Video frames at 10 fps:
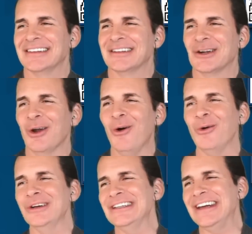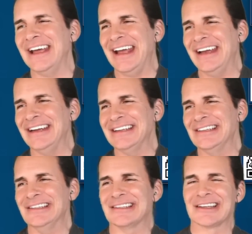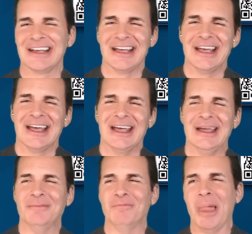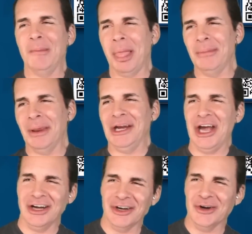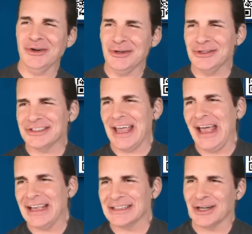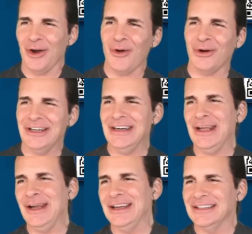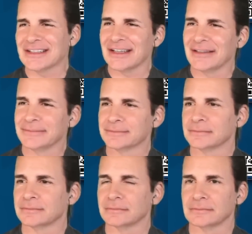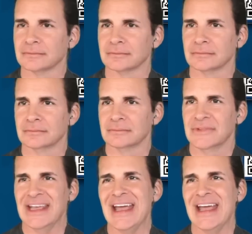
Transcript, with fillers: glory days and blah, blah, blah, young girls' eyes, glory days. Didn't we have great nicknames?